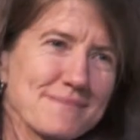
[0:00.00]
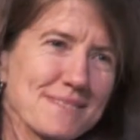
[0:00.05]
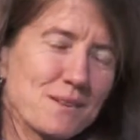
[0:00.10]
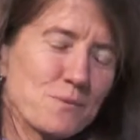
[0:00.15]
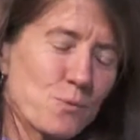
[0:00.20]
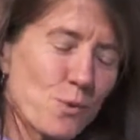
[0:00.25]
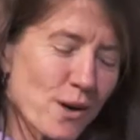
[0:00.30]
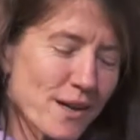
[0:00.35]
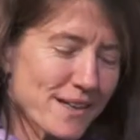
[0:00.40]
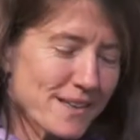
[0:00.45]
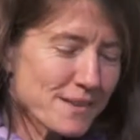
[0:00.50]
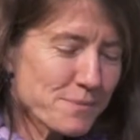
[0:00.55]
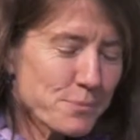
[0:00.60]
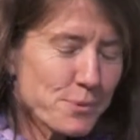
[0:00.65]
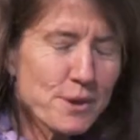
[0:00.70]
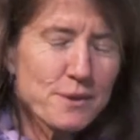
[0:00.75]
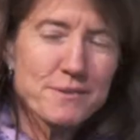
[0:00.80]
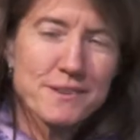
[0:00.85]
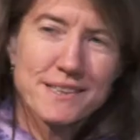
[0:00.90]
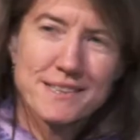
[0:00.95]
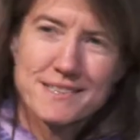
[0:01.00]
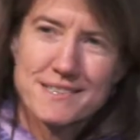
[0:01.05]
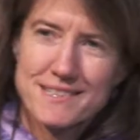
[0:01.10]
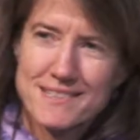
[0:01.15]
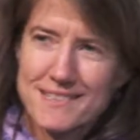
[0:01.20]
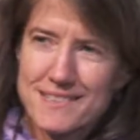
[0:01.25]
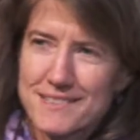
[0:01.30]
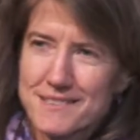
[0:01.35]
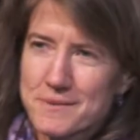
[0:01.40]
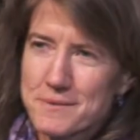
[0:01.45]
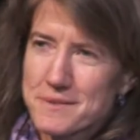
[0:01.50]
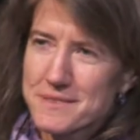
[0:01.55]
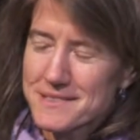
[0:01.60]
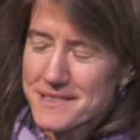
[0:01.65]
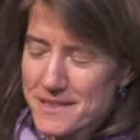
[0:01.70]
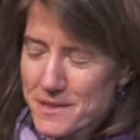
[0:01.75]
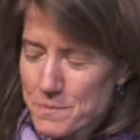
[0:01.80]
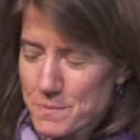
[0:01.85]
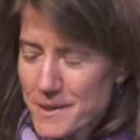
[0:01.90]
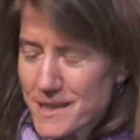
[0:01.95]
What a privilege
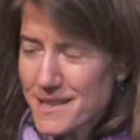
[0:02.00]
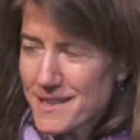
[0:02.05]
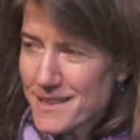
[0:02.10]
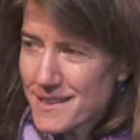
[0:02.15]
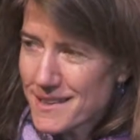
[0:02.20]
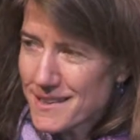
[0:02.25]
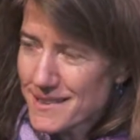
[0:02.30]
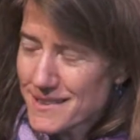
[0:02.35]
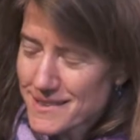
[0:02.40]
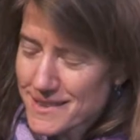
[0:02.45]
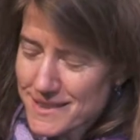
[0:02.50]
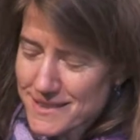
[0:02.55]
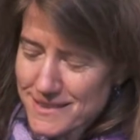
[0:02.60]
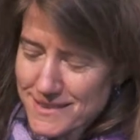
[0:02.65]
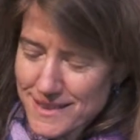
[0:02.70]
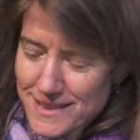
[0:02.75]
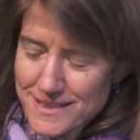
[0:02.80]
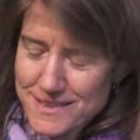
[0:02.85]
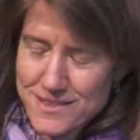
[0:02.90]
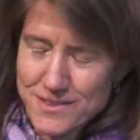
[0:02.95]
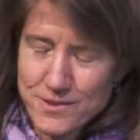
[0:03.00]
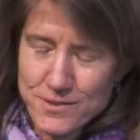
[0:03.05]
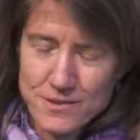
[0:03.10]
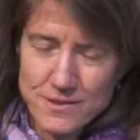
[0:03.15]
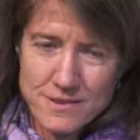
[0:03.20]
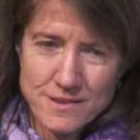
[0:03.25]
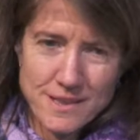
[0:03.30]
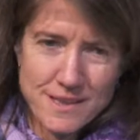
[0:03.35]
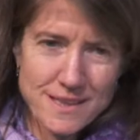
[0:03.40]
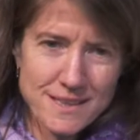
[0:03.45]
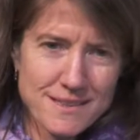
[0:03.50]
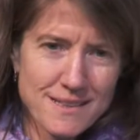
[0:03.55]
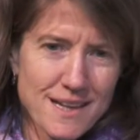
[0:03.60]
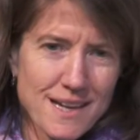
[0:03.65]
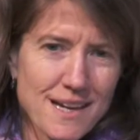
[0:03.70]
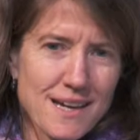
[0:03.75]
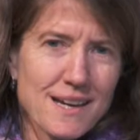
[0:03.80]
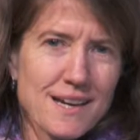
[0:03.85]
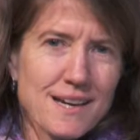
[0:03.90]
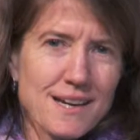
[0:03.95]
to be here. It's truly
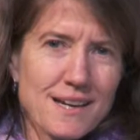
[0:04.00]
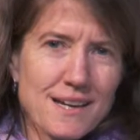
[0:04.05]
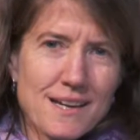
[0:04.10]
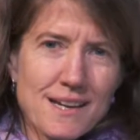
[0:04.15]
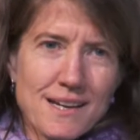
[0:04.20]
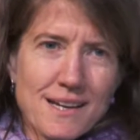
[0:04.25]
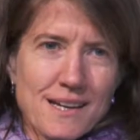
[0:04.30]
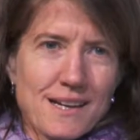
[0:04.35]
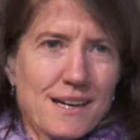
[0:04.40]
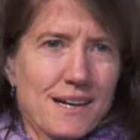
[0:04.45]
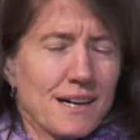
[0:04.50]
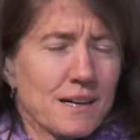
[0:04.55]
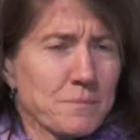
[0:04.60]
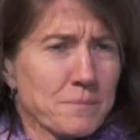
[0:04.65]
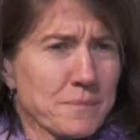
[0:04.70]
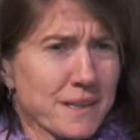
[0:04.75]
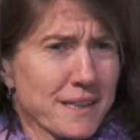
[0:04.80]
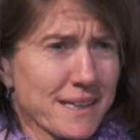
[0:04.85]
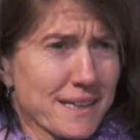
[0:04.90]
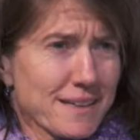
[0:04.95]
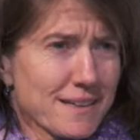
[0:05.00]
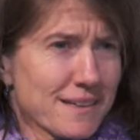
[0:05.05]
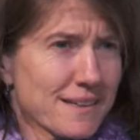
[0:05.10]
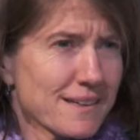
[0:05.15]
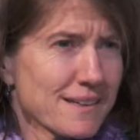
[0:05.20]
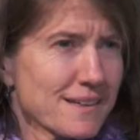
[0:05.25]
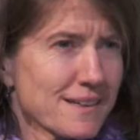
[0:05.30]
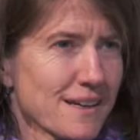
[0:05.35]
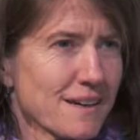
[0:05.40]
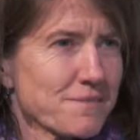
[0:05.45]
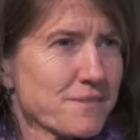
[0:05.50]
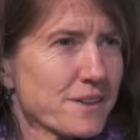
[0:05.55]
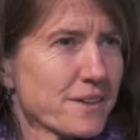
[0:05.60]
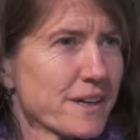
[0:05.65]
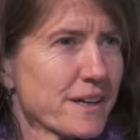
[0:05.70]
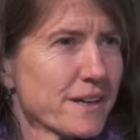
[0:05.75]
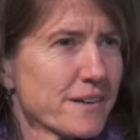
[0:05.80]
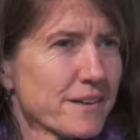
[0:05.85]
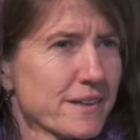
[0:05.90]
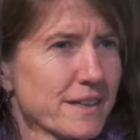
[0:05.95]
humbling after
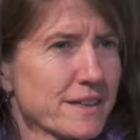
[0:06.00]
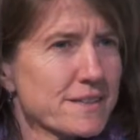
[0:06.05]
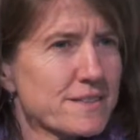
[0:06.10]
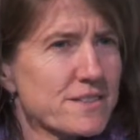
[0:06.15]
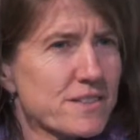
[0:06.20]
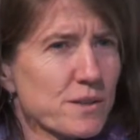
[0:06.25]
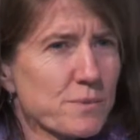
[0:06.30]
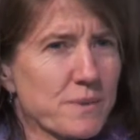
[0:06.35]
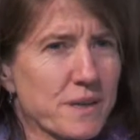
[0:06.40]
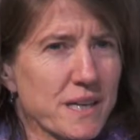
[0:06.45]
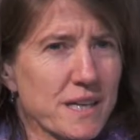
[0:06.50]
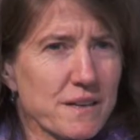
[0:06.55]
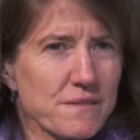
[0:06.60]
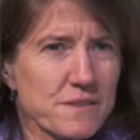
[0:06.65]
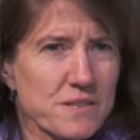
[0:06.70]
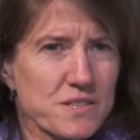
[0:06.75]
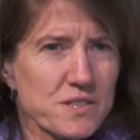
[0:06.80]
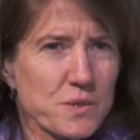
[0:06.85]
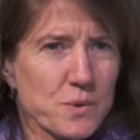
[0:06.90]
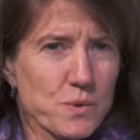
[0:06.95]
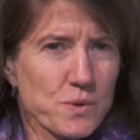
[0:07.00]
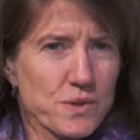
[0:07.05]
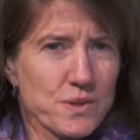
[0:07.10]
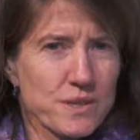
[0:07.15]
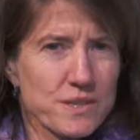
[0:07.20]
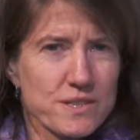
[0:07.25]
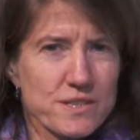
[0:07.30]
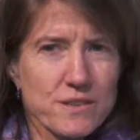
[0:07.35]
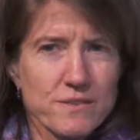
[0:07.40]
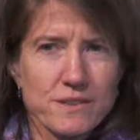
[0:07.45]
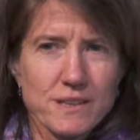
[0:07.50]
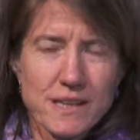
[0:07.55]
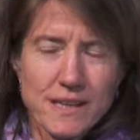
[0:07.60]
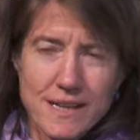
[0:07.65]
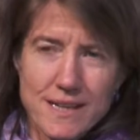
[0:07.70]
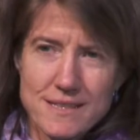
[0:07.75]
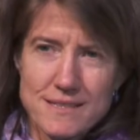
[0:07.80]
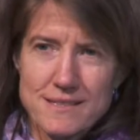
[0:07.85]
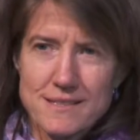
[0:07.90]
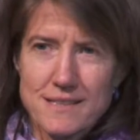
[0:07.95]
hearing so many of the stories of the
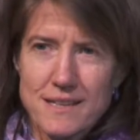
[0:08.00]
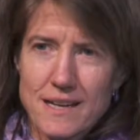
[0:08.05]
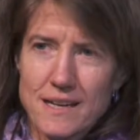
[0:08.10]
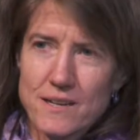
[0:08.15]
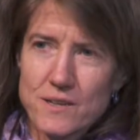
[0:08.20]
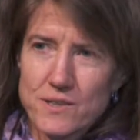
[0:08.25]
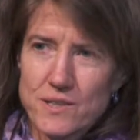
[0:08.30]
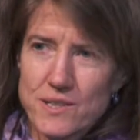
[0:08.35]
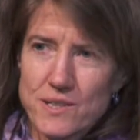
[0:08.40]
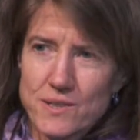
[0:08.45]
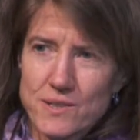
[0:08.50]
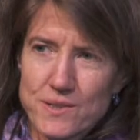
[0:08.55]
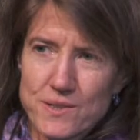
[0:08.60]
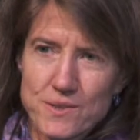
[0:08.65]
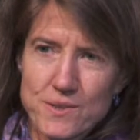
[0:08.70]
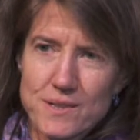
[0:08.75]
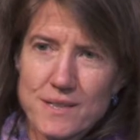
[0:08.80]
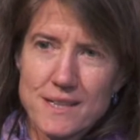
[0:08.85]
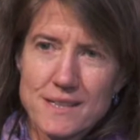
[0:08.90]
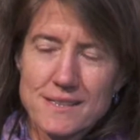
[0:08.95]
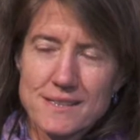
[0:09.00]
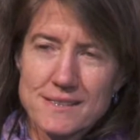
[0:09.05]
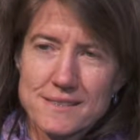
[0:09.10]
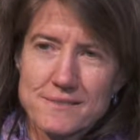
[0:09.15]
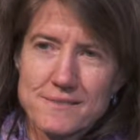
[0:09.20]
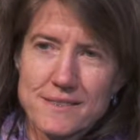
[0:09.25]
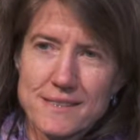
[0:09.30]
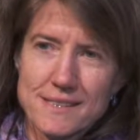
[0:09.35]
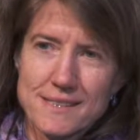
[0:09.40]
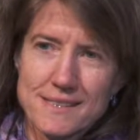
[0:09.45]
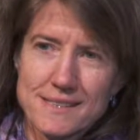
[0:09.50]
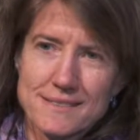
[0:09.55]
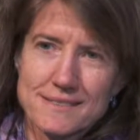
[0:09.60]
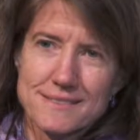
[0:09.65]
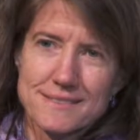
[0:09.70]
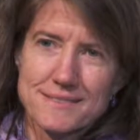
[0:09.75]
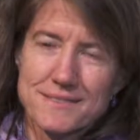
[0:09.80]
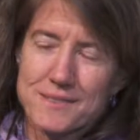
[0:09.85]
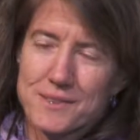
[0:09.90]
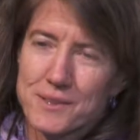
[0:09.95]
last day or two of
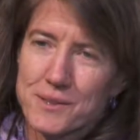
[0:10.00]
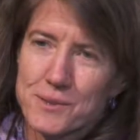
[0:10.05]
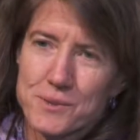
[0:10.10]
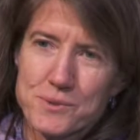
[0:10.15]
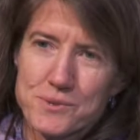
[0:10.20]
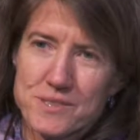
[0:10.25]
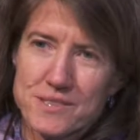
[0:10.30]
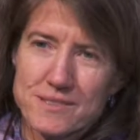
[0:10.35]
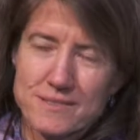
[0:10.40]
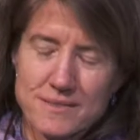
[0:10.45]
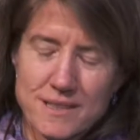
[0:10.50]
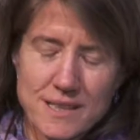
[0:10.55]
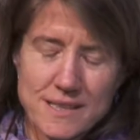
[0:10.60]
those